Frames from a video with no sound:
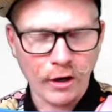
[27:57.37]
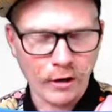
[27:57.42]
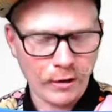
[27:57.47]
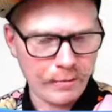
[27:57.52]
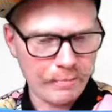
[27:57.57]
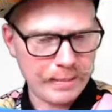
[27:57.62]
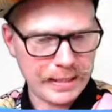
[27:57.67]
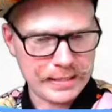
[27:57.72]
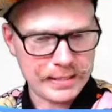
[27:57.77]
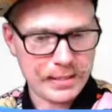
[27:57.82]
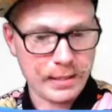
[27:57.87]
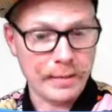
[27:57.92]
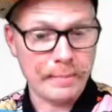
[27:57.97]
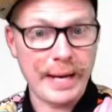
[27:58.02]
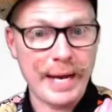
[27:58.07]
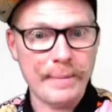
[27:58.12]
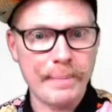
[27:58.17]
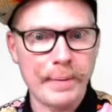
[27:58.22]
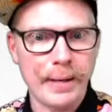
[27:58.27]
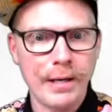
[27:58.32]
pencil and
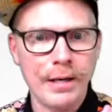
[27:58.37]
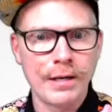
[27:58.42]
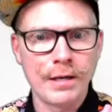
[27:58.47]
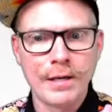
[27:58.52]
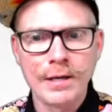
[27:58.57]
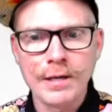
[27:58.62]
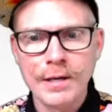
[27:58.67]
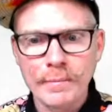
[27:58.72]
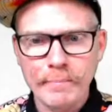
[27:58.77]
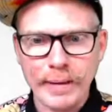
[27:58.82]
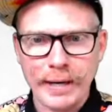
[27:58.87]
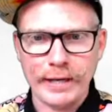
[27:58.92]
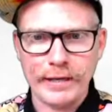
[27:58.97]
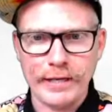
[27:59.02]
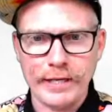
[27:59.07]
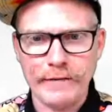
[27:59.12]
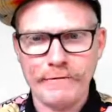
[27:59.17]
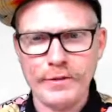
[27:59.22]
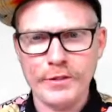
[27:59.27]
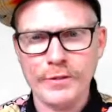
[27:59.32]
paper. But
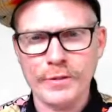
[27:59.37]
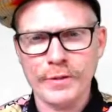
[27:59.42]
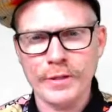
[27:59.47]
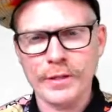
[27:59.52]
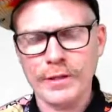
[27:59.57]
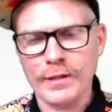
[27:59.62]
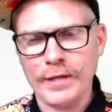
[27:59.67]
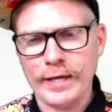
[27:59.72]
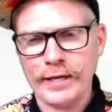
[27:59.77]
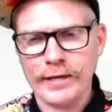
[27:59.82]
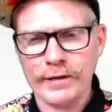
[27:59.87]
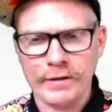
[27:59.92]
if you're doing it like on